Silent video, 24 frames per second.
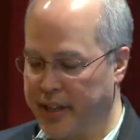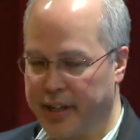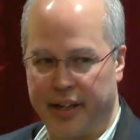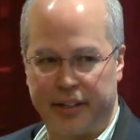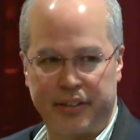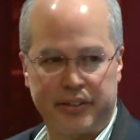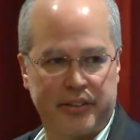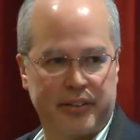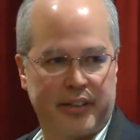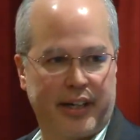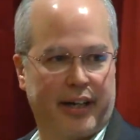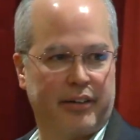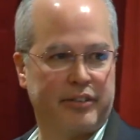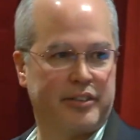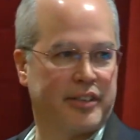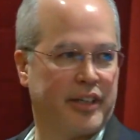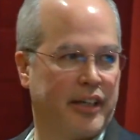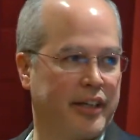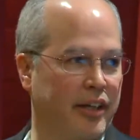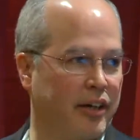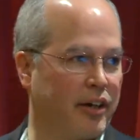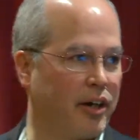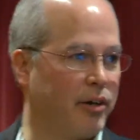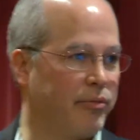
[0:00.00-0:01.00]
and I should now
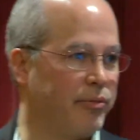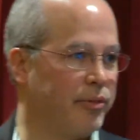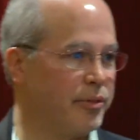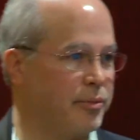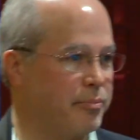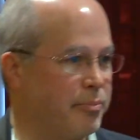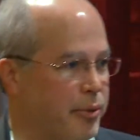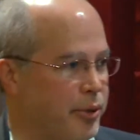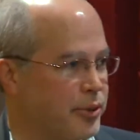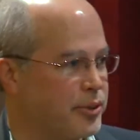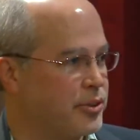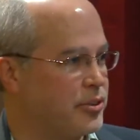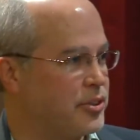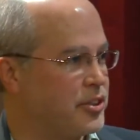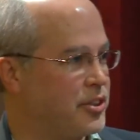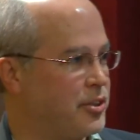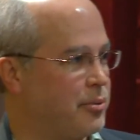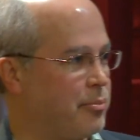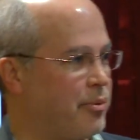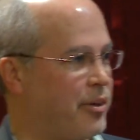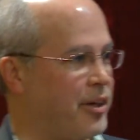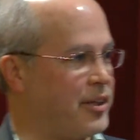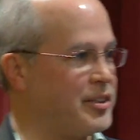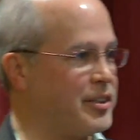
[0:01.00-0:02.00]
say the Harvard Personal
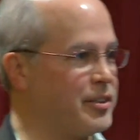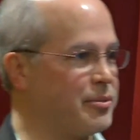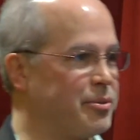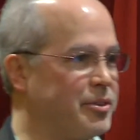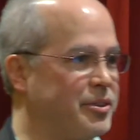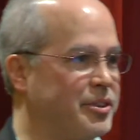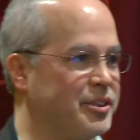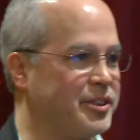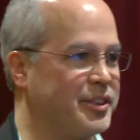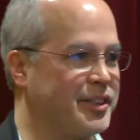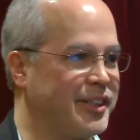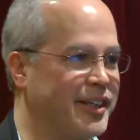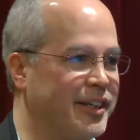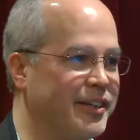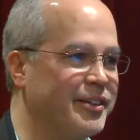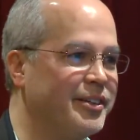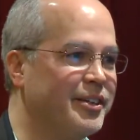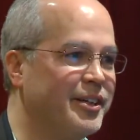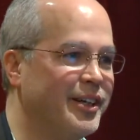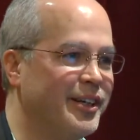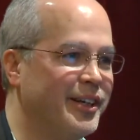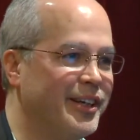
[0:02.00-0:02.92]
Genome Project, which is uh,